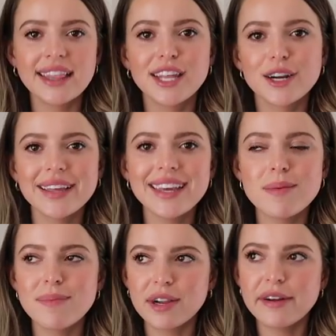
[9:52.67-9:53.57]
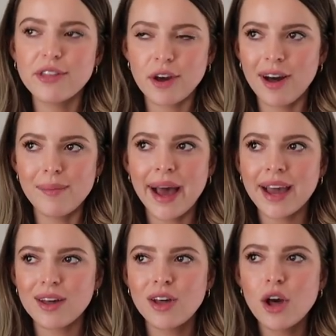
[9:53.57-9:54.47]
And literally in the middle of the
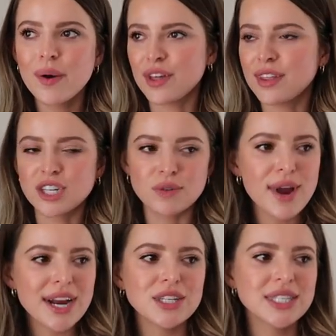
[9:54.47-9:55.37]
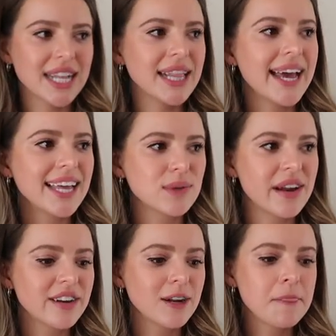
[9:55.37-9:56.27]
callback with all the directors, the clients,
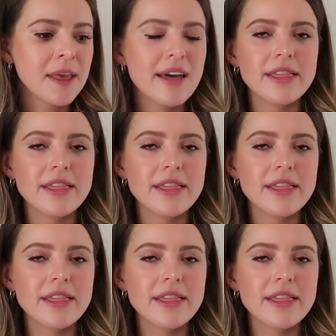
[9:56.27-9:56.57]
whatever,